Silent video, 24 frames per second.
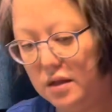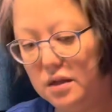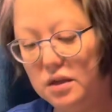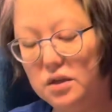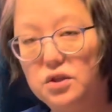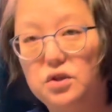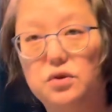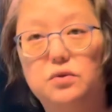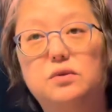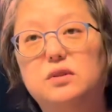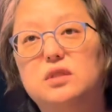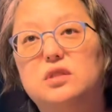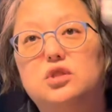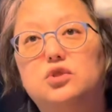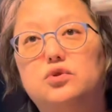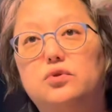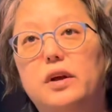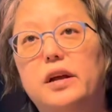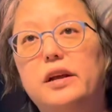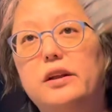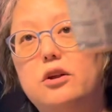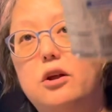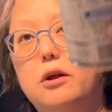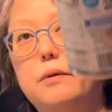to do is
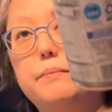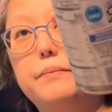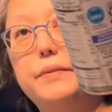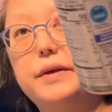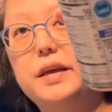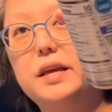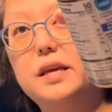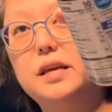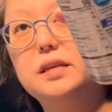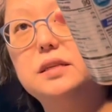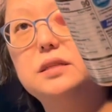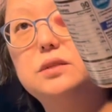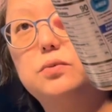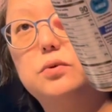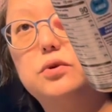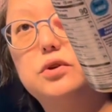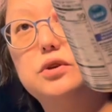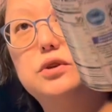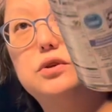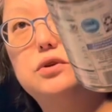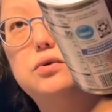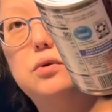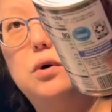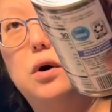drain our beans. We're
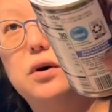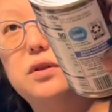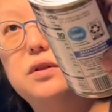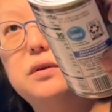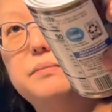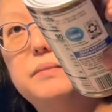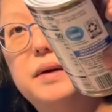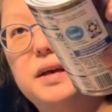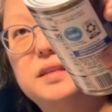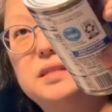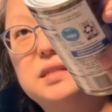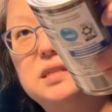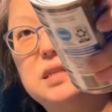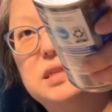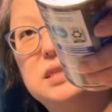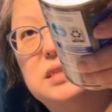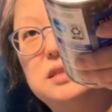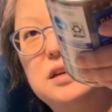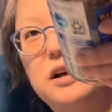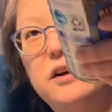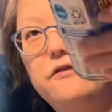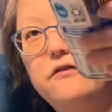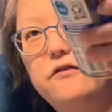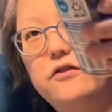going to do all the messy
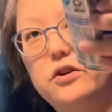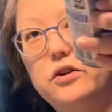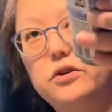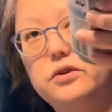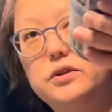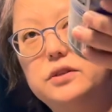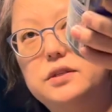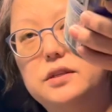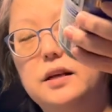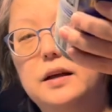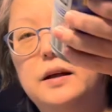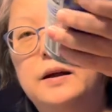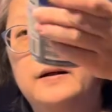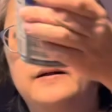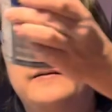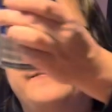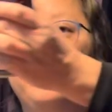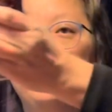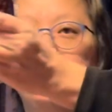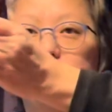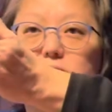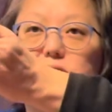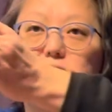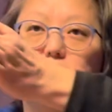stuff first.
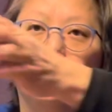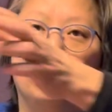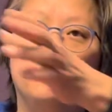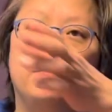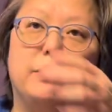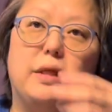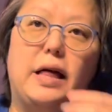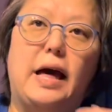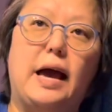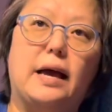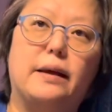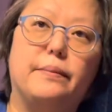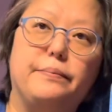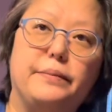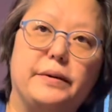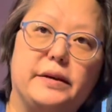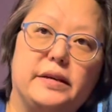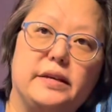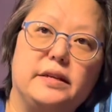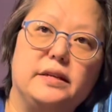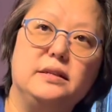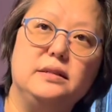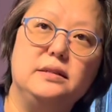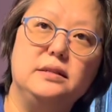These are black
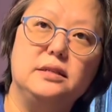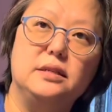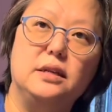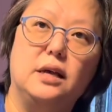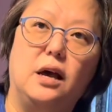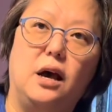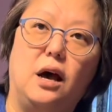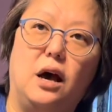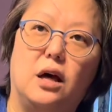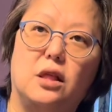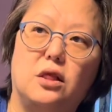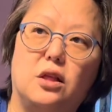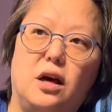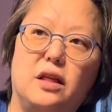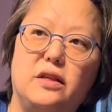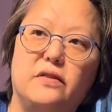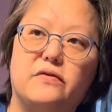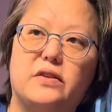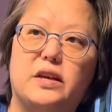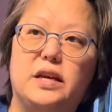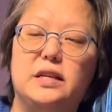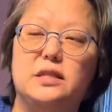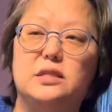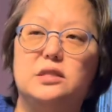beans. A lot of
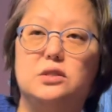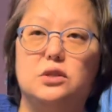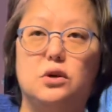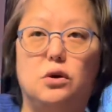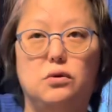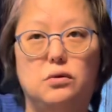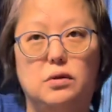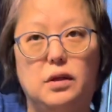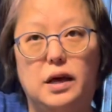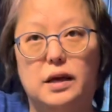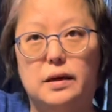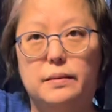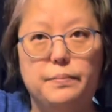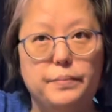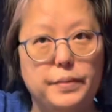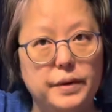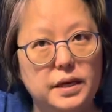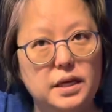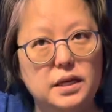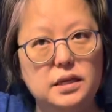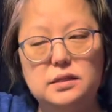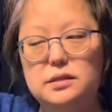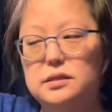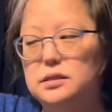kids don't like
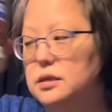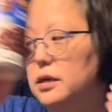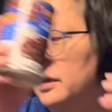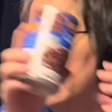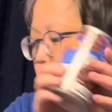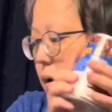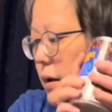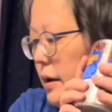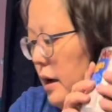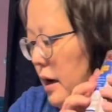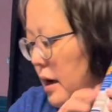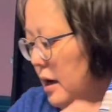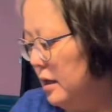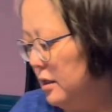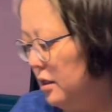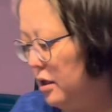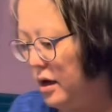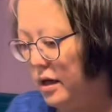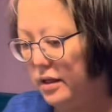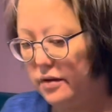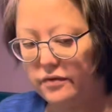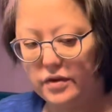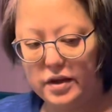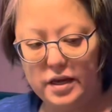beans. A
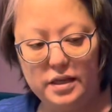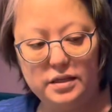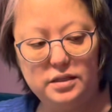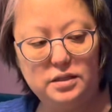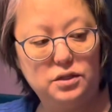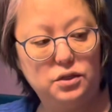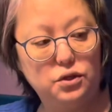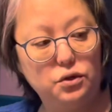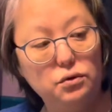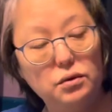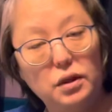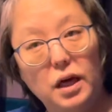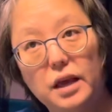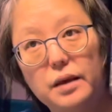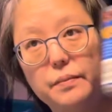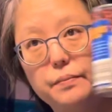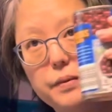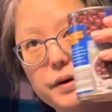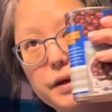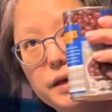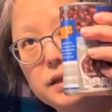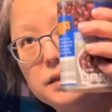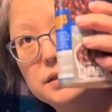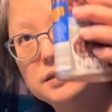lot of kids do like
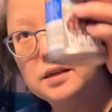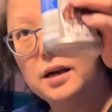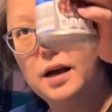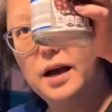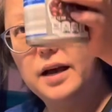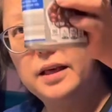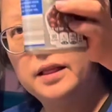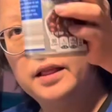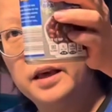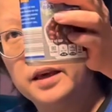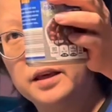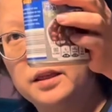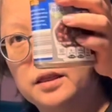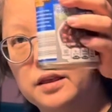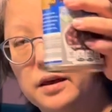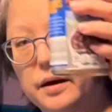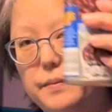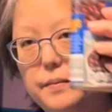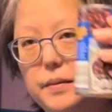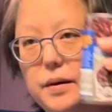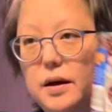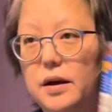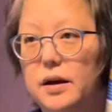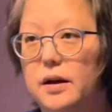beans. I like them.
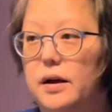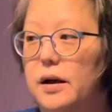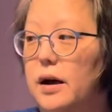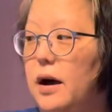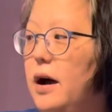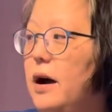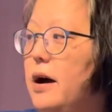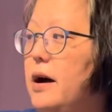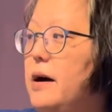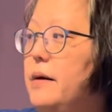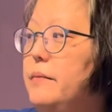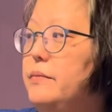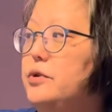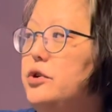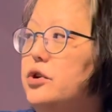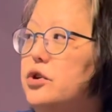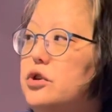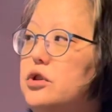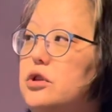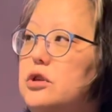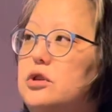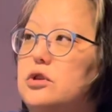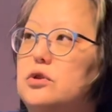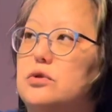You're
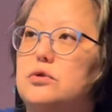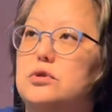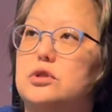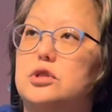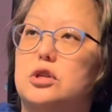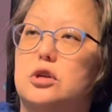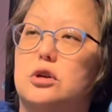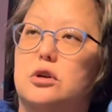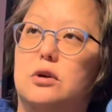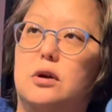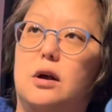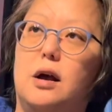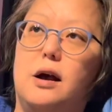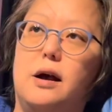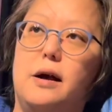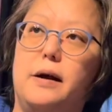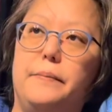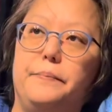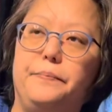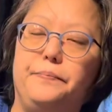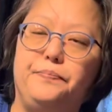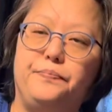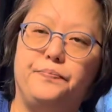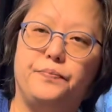going to use your
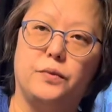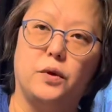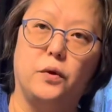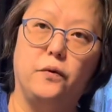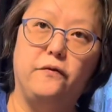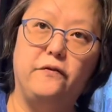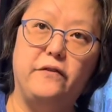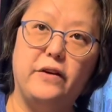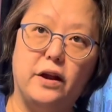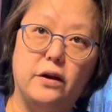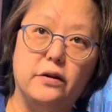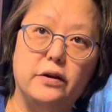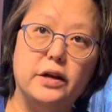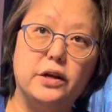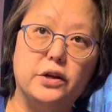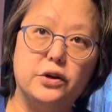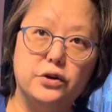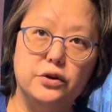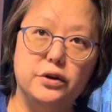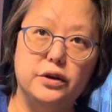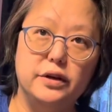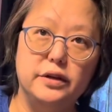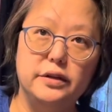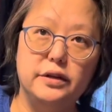very
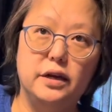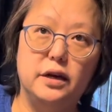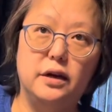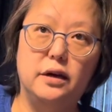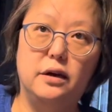good